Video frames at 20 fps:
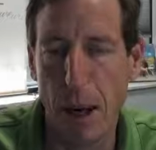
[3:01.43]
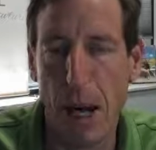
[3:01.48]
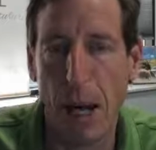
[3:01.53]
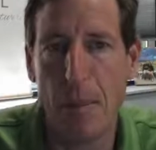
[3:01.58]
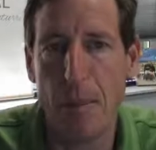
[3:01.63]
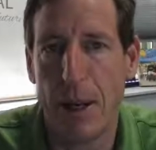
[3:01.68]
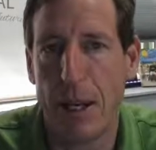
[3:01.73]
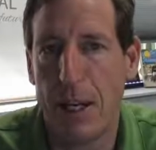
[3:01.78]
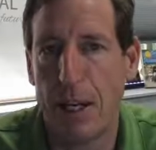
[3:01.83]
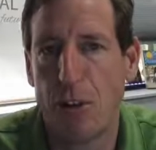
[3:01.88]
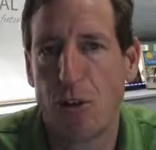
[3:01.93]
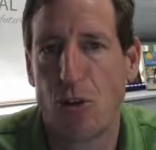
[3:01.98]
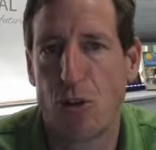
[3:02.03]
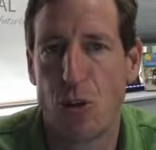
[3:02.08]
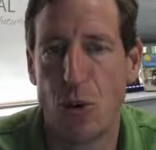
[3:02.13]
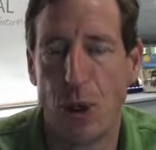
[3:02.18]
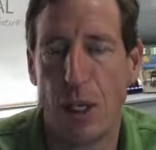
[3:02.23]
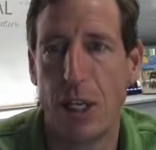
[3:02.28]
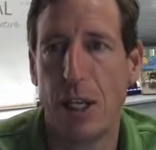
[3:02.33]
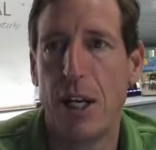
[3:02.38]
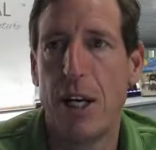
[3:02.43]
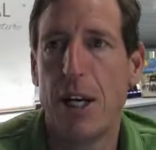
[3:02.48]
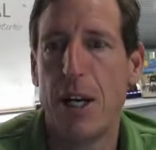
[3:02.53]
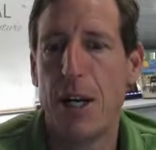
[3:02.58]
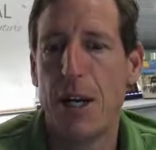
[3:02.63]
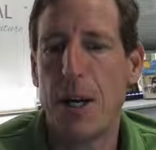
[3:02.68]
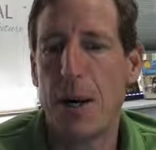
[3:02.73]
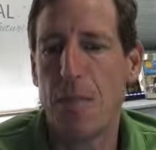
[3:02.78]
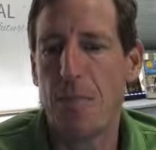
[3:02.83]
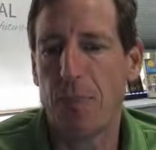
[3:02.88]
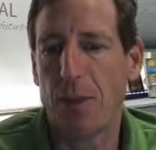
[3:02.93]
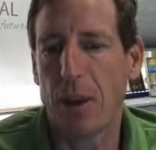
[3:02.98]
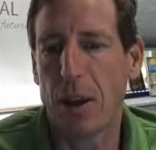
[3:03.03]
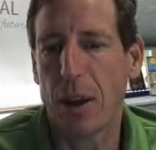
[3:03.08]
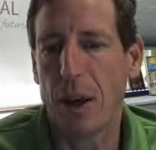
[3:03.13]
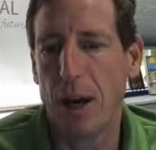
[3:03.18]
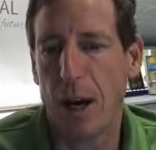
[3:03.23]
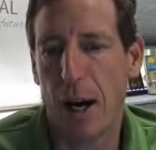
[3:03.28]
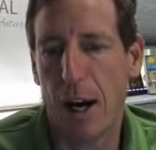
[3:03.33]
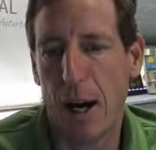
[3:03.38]
payment history.
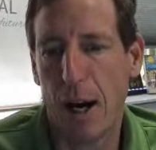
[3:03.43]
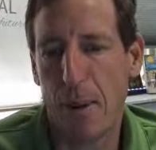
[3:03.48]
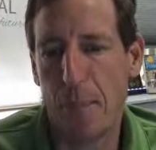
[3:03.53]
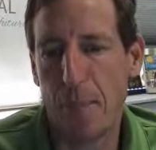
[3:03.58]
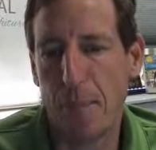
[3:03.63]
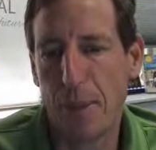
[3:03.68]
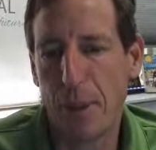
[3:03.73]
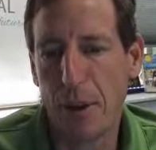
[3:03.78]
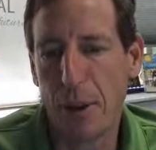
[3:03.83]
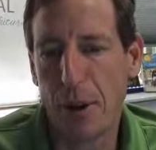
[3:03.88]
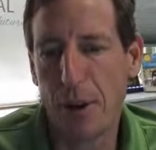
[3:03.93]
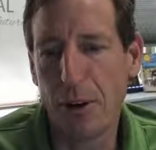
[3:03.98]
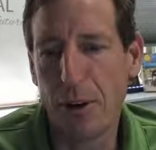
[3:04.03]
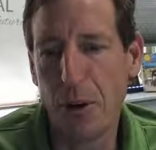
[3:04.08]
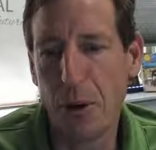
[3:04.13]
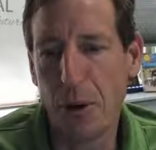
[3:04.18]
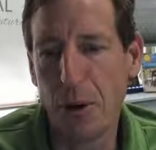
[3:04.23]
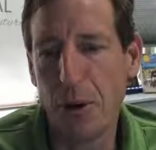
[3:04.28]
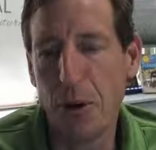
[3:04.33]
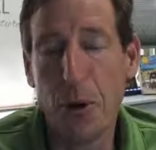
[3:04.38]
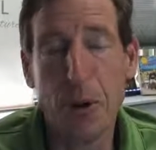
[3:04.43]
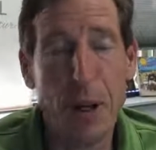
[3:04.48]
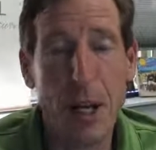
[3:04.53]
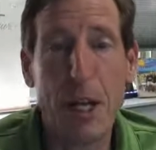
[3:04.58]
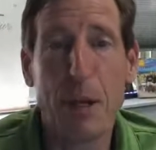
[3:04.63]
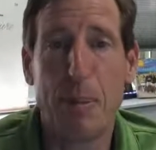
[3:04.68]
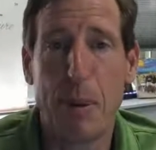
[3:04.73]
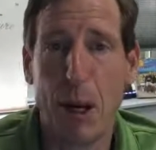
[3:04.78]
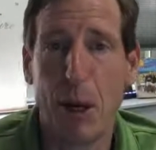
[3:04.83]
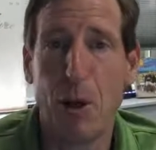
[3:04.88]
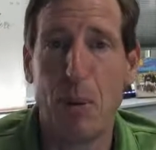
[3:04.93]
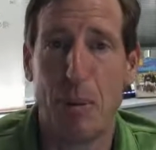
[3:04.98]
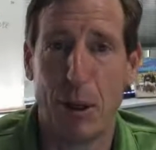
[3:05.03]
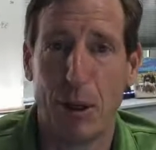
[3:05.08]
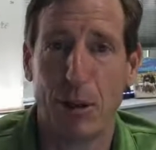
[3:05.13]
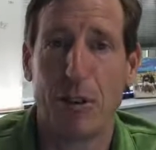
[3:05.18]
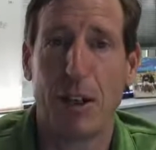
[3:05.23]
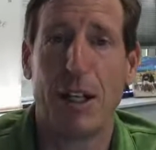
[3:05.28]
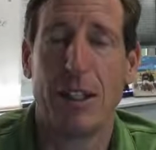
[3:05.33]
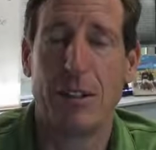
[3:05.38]
You need to pay your
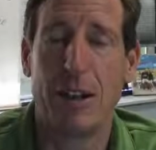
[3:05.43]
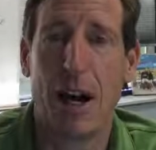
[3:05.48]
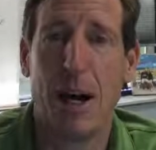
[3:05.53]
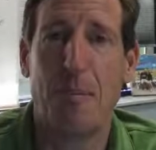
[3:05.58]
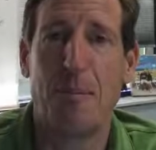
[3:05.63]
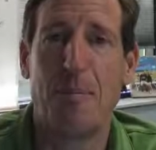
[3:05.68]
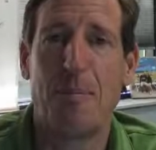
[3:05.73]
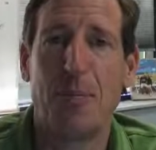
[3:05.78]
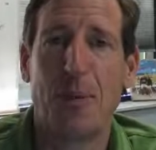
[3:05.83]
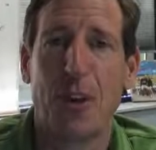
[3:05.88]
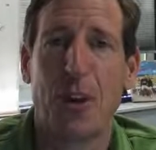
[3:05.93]
bills on time.